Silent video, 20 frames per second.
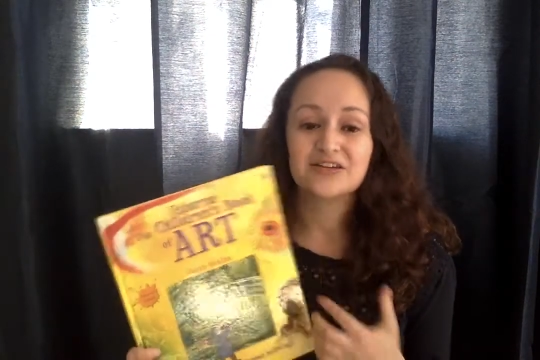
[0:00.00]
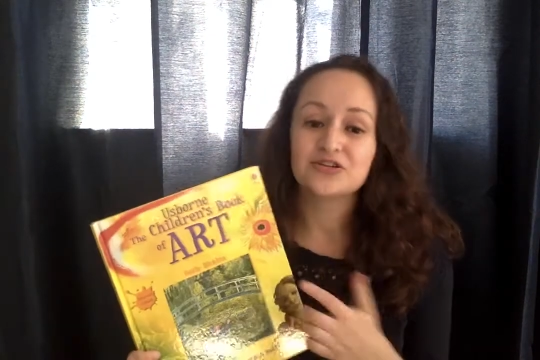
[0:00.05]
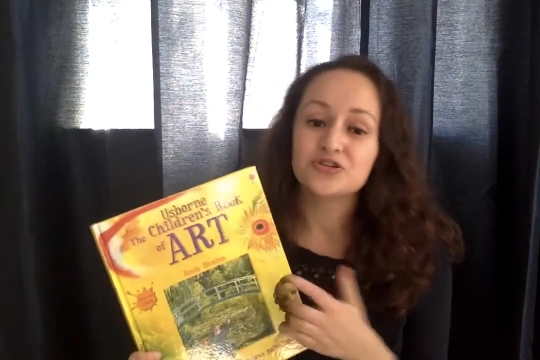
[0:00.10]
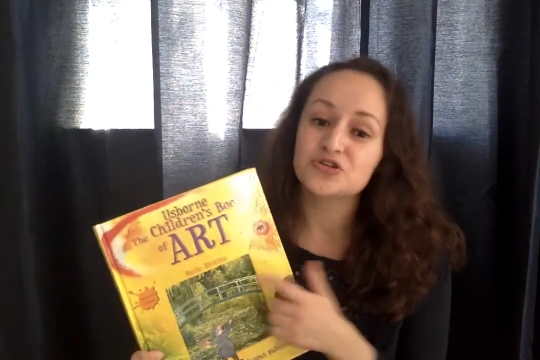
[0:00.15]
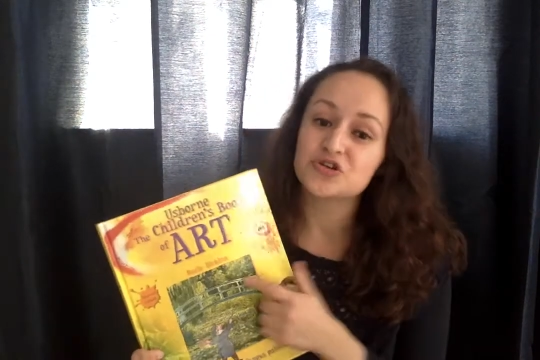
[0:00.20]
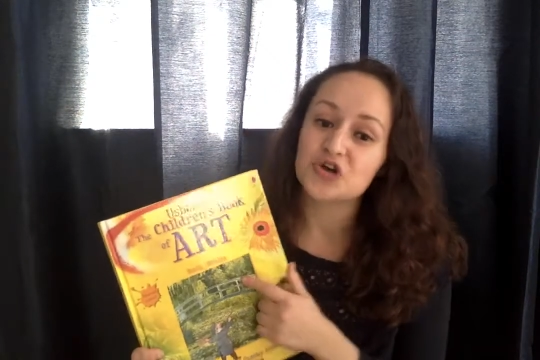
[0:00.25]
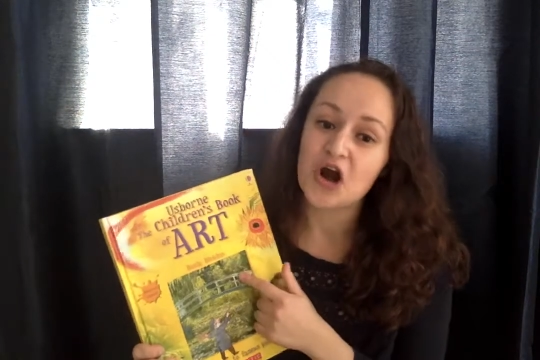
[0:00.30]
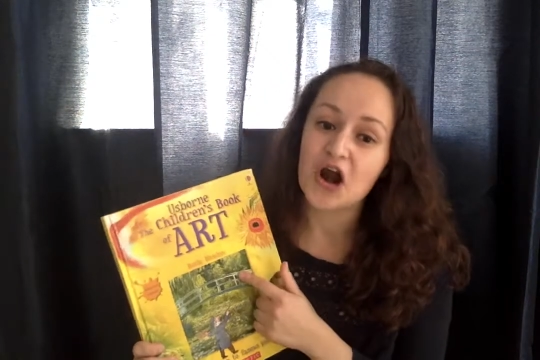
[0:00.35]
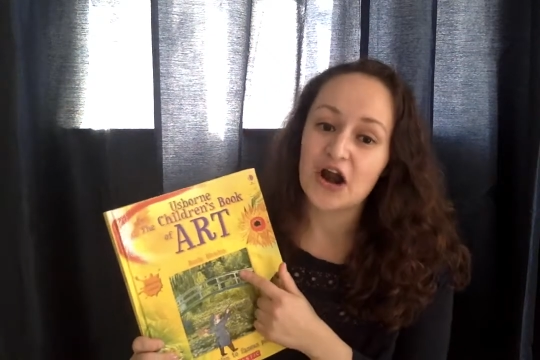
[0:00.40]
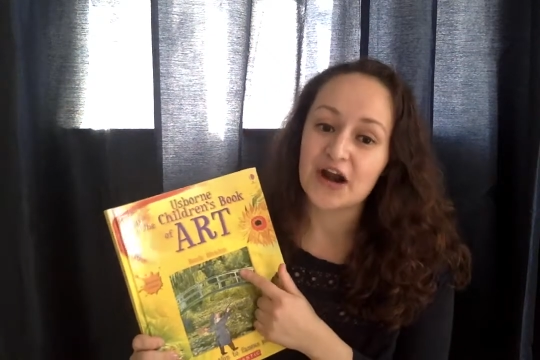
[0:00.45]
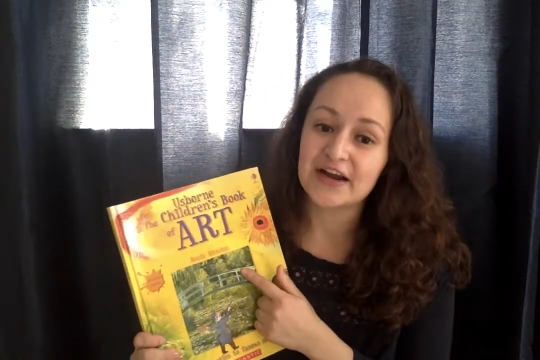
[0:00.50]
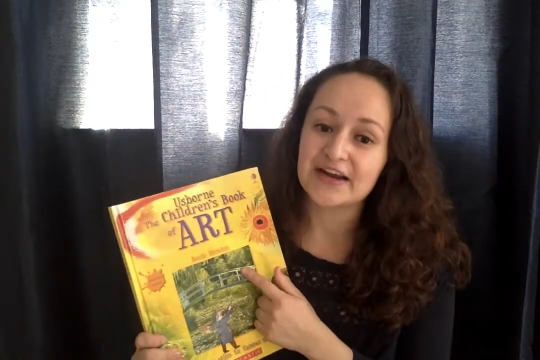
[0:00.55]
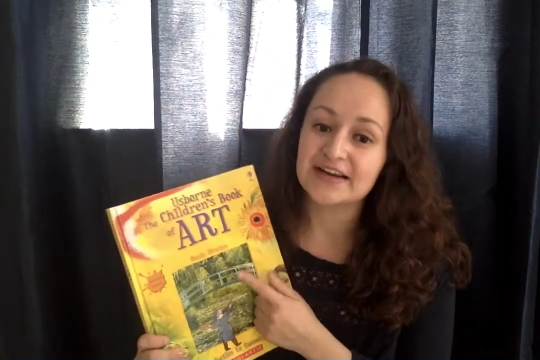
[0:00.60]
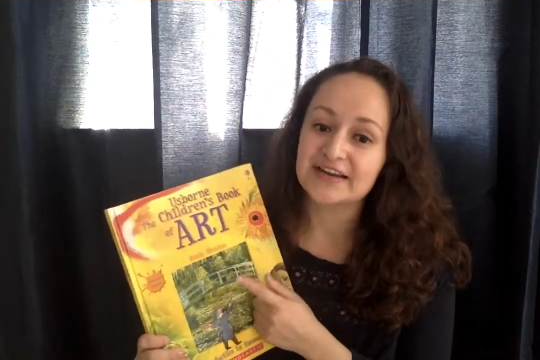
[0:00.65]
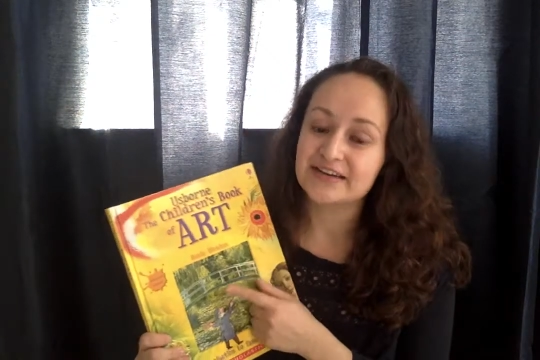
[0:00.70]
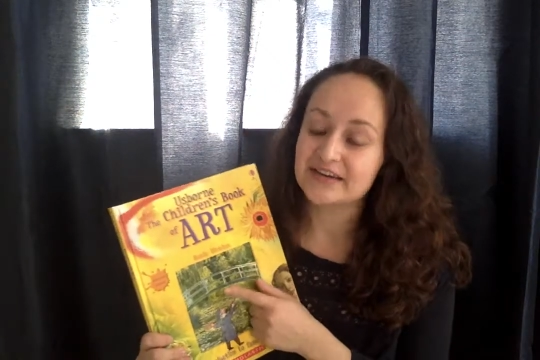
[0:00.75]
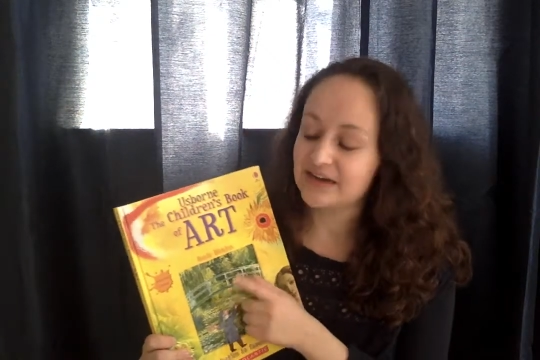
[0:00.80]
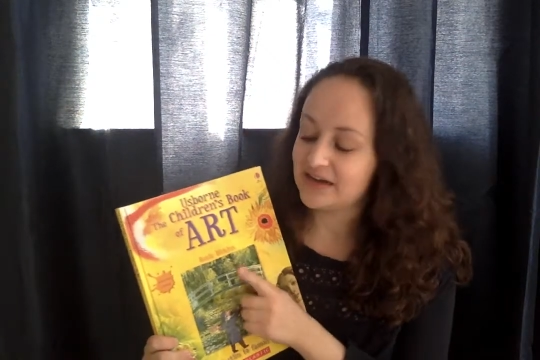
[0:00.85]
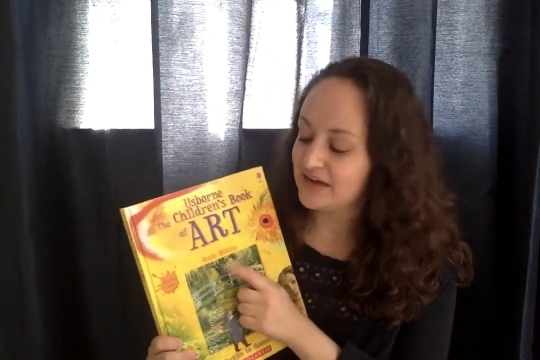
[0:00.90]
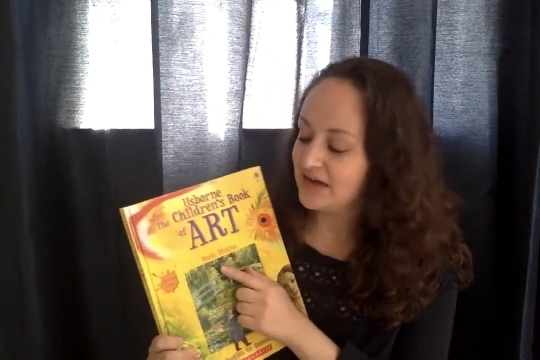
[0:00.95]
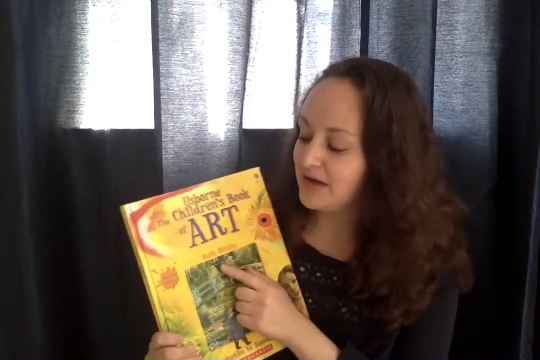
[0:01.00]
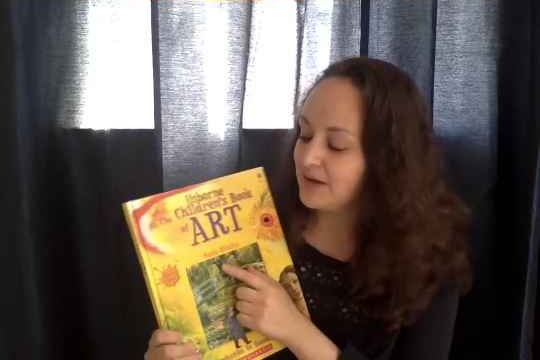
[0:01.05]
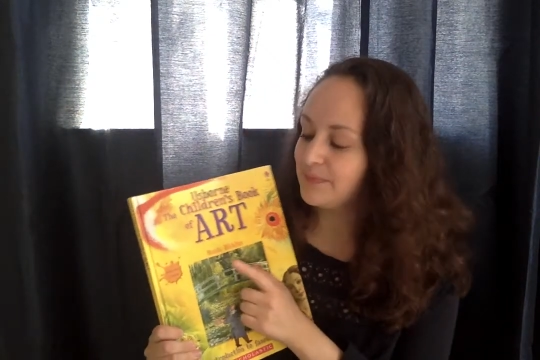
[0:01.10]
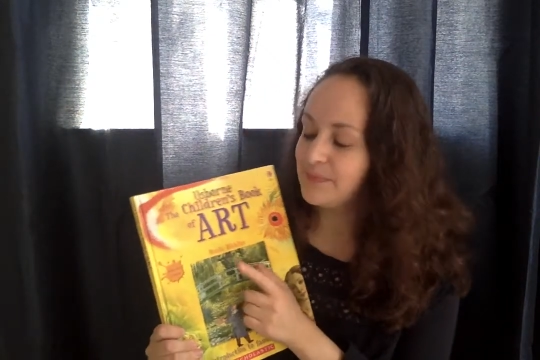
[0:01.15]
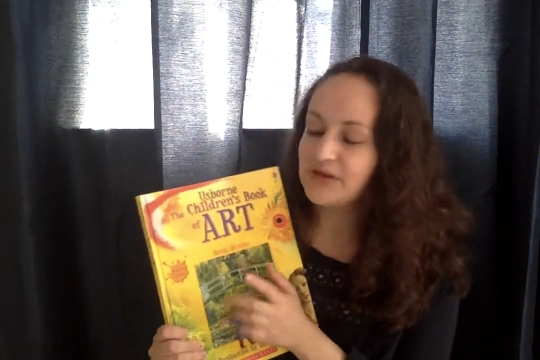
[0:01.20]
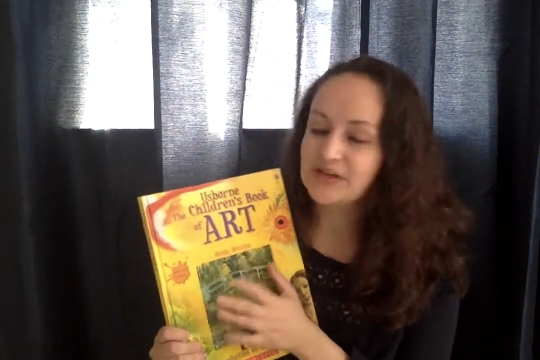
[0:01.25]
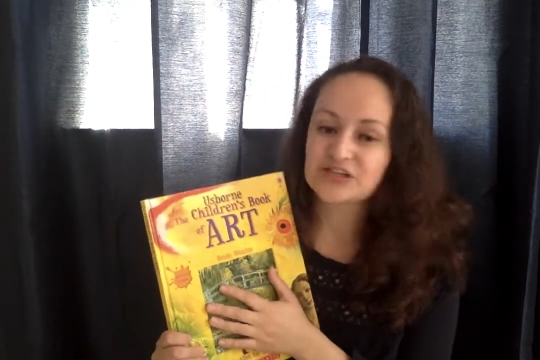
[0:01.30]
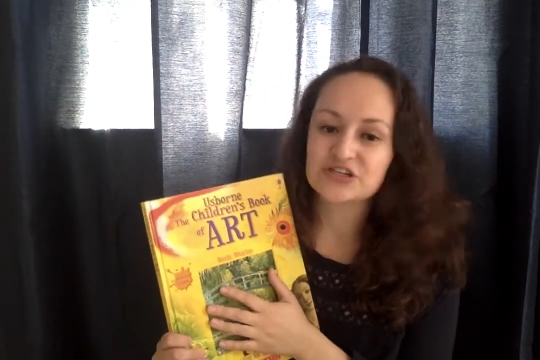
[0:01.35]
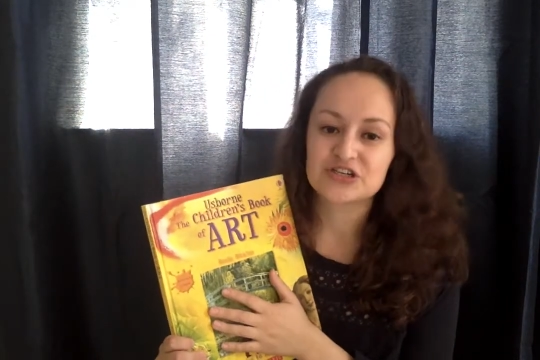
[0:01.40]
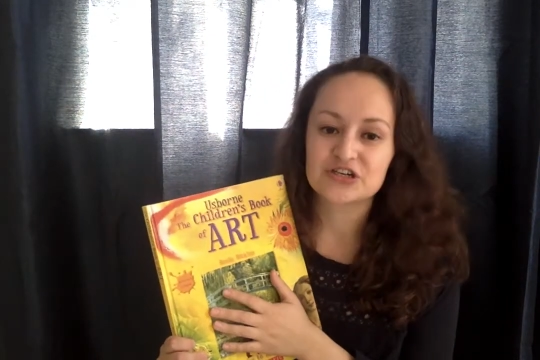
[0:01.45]
drawing a
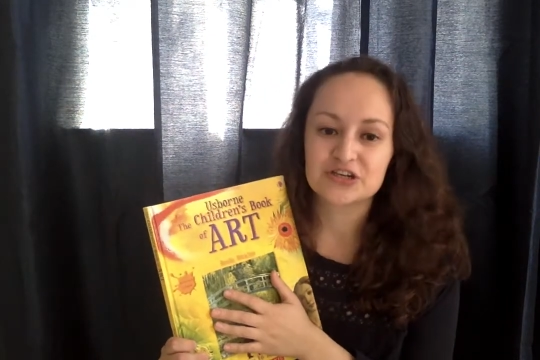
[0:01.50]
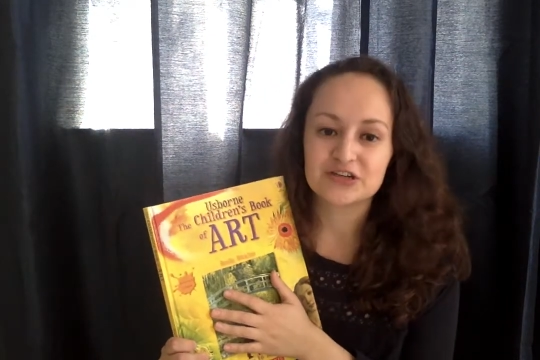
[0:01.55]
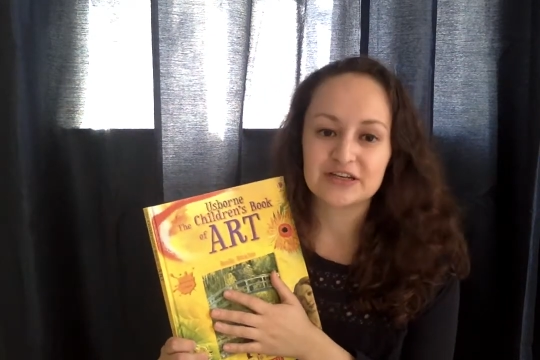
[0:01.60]
picture